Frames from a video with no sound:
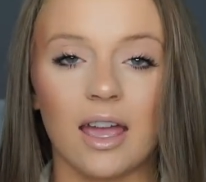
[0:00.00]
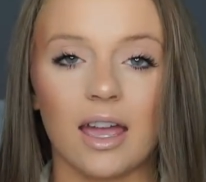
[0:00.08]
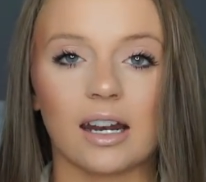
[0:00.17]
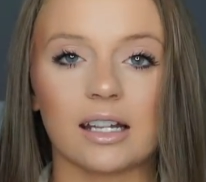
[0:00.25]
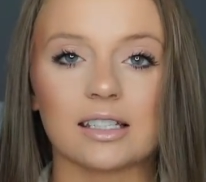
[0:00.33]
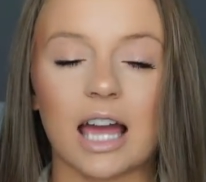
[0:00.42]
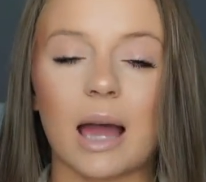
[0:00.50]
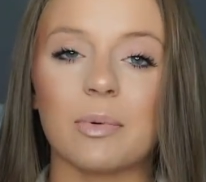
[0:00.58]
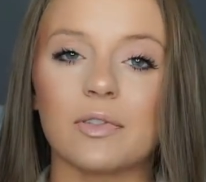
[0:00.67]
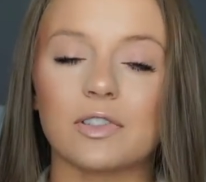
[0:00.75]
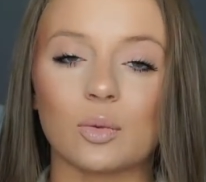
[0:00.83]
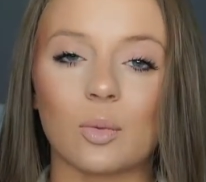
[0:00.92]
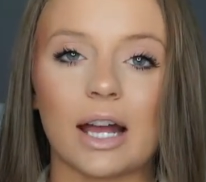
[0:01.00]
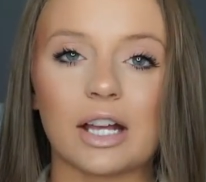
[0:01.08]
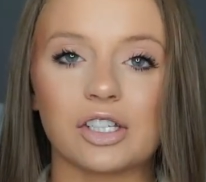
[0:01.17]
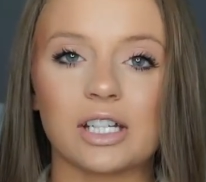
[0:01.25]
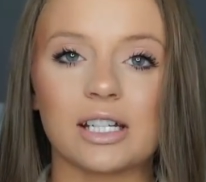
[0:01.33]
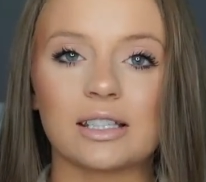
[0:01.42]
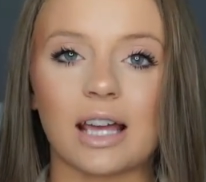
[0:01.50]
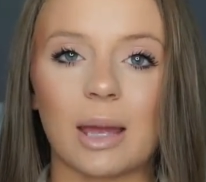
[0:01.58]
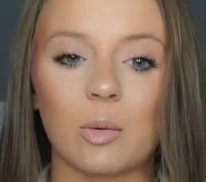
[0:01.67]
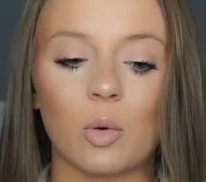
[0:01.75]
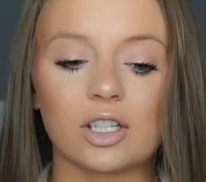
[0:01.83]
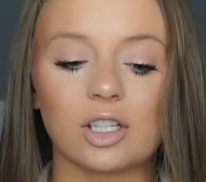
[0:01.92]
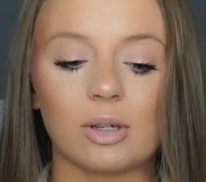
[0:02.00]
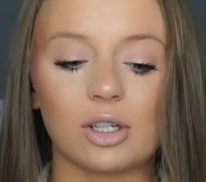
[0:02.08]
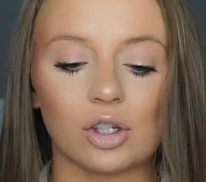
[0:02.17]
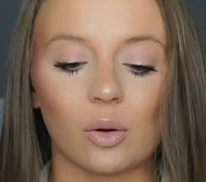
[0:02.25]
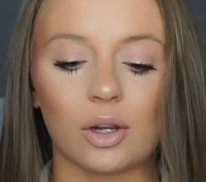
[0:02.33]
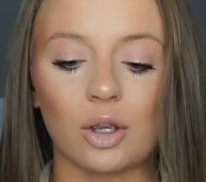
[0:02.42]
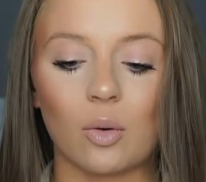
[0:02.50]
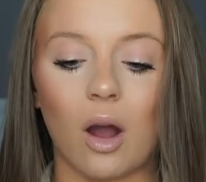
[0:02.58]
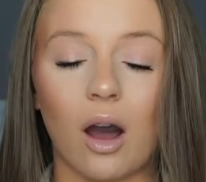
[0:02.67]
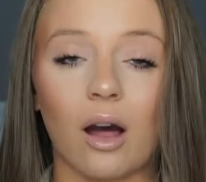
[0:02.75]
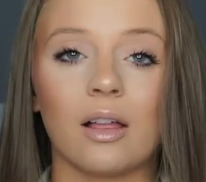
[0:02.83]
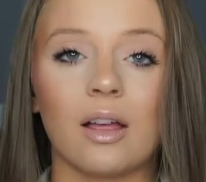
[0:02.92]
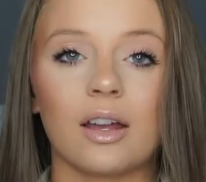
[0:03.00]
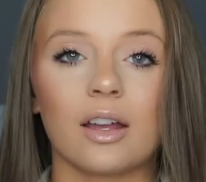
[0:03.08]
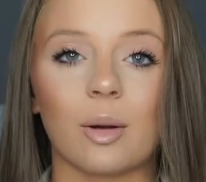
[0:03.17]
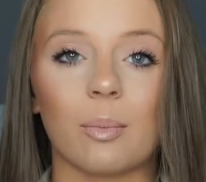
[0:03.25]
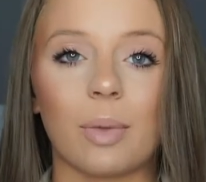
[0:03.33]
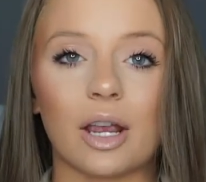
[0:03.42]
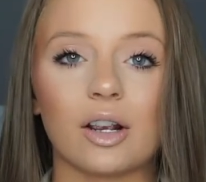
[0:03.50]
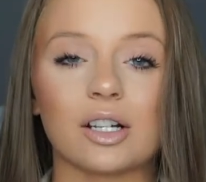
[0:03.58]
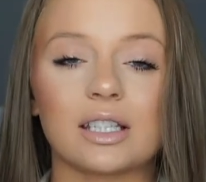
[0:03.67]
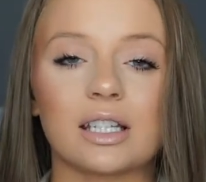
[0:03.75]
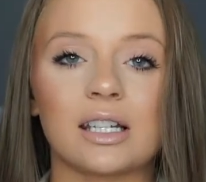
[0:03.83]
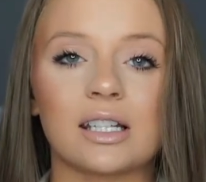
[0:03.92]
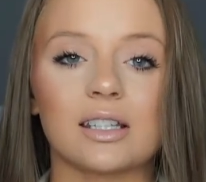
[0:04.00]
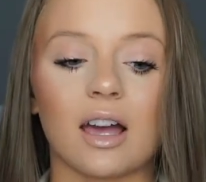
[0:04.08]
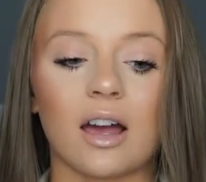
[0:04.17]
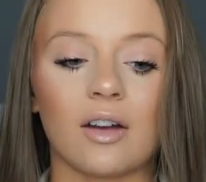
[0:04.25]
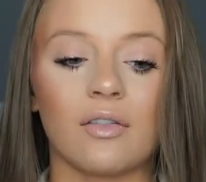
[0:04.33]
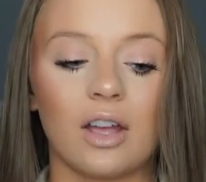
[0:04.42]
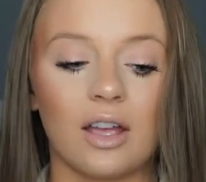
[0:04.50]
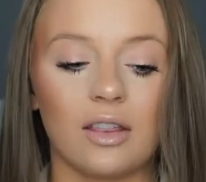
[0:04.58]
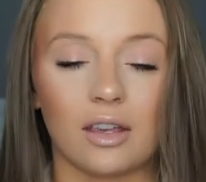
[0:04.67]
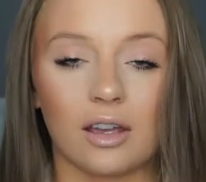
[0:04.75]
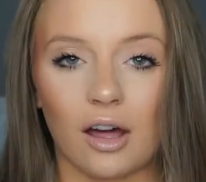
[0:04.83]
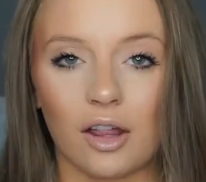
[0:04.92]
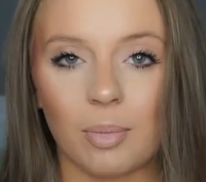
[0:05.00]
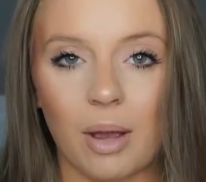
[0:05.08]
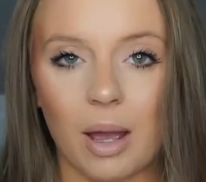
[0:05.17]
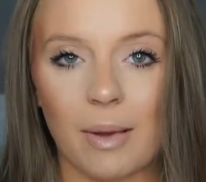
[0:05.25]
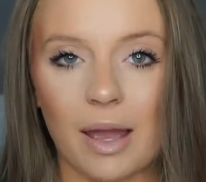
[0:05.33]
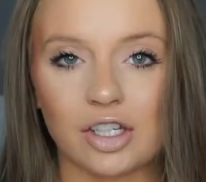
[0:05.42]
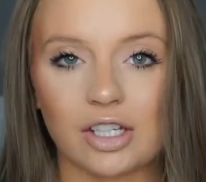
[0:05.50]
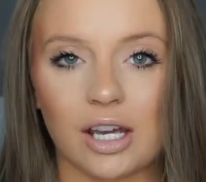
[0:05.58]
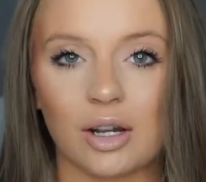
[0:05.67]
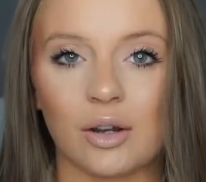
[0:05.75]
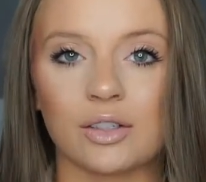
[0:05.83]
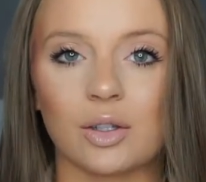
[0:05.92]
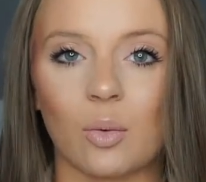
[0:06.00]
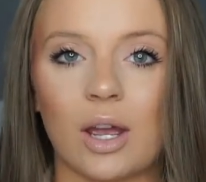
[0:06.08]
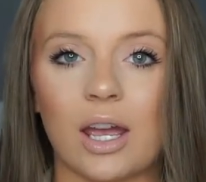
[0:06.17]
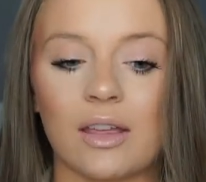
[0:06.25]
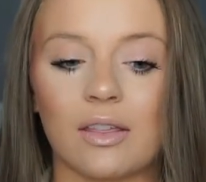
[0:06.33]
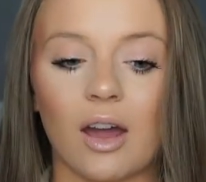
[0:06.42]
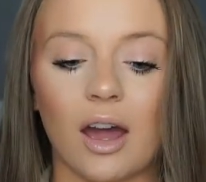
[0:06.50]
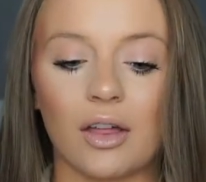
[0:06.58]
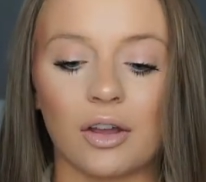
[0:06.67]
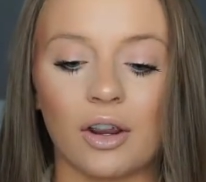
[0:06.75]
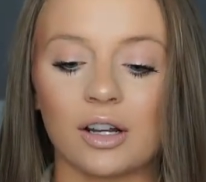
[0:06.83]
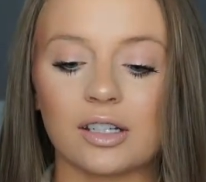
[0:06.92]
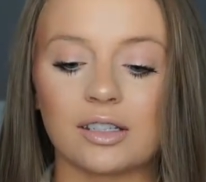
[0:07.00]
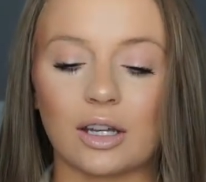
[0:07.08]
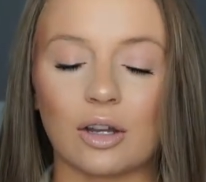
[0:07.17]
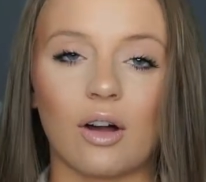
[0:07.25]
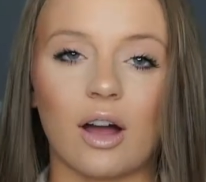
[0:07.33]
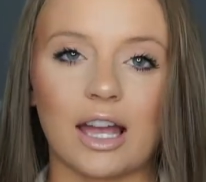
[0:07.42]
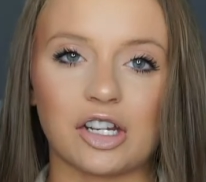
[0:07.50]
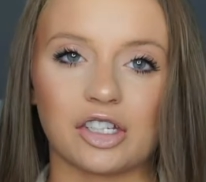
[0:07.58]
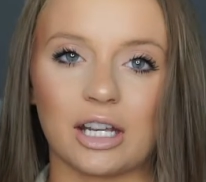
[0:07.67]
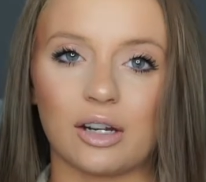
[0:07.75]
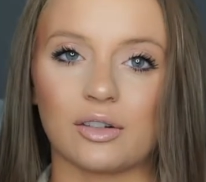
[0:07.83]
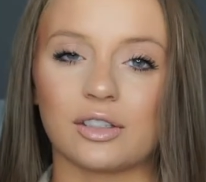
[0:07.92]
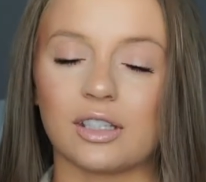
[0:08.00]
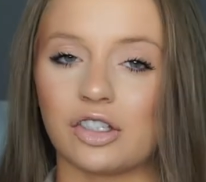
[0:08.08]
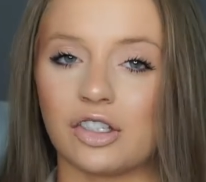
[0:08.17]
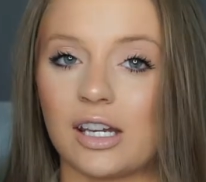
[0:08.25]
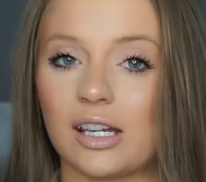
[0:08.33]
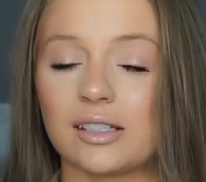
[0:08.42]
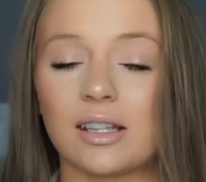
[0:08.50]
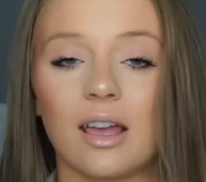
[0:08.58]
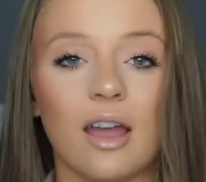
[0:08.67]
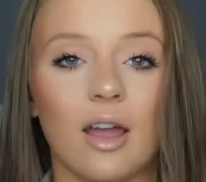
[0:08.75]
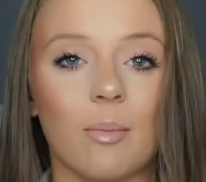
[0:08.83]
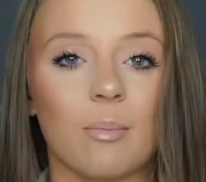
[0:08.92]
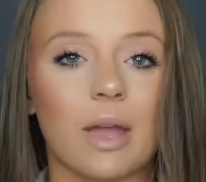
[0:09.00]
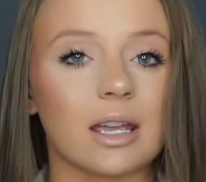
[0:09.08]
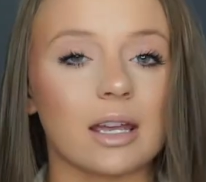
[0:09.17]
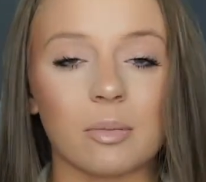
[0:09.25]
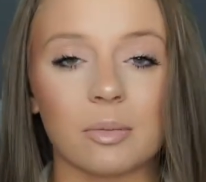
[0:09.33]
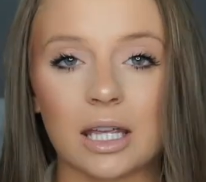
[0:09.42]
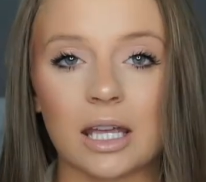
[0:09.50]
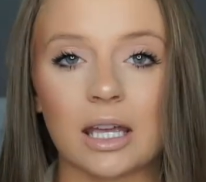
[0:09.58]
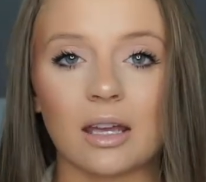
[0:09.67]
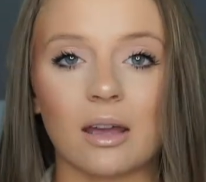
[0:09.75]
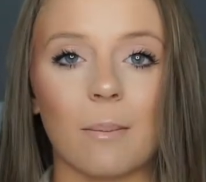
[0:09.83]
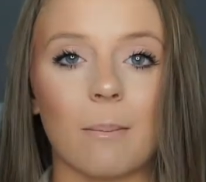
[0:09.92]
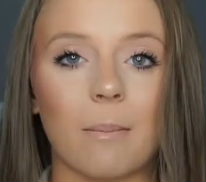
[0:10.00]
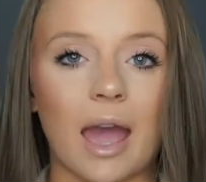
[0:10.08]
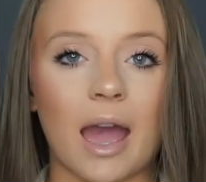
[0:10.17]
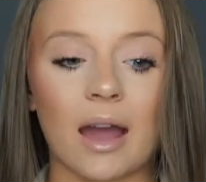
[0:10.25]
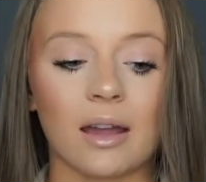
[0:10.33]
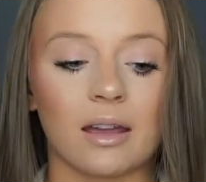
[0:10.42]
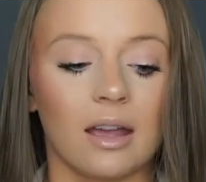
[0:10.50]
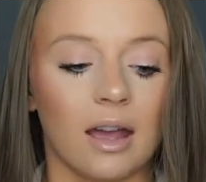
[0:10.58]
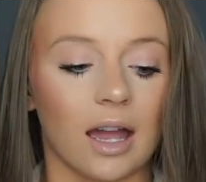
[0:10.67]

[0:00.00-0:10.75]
And on top of swatches, I'm going to be showing you all comparisons of the ColourPop eyeshadows with other single eyeshadows such as Makeup Geek, MAC.